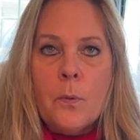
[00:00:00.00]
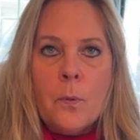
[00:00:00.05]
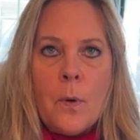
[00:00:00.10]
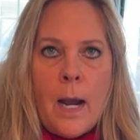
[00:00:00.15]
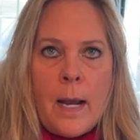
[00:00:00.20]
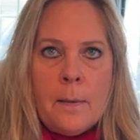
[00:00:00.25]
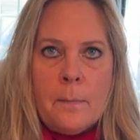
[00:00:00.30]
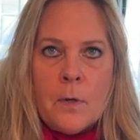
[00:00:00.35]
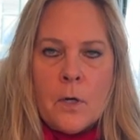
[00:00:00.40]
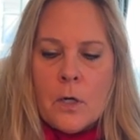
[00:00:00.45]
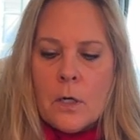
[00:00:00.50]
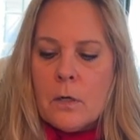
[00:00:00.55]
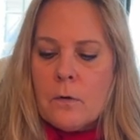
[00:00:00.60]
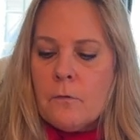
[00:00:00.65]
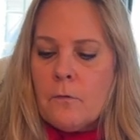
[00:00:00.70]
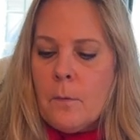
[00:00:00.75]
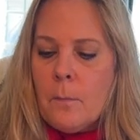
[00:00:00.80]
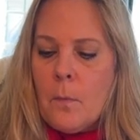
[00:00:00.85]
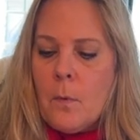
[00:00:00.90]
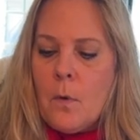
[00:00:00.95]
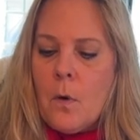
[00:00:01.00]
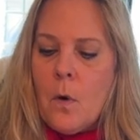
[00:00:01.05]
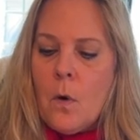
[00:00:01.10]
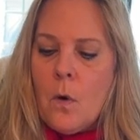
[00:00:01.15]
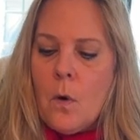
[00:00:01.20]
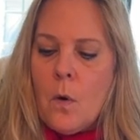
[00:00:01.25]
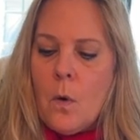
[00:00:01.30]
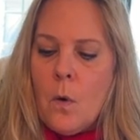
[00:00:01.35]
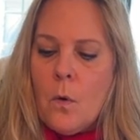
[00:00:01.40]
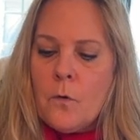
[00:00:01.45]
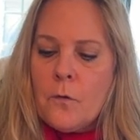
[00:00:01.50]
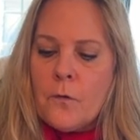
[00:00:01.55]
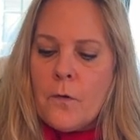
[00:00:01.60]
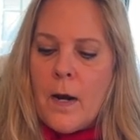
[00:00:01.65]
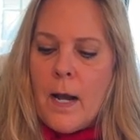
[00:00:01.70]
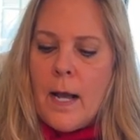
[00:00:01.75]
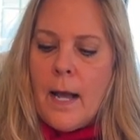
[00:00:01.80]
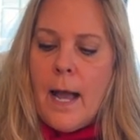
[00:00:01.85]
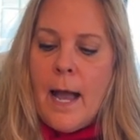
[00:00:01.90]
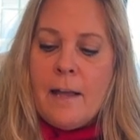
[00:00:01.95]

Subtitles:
primer from Ofra.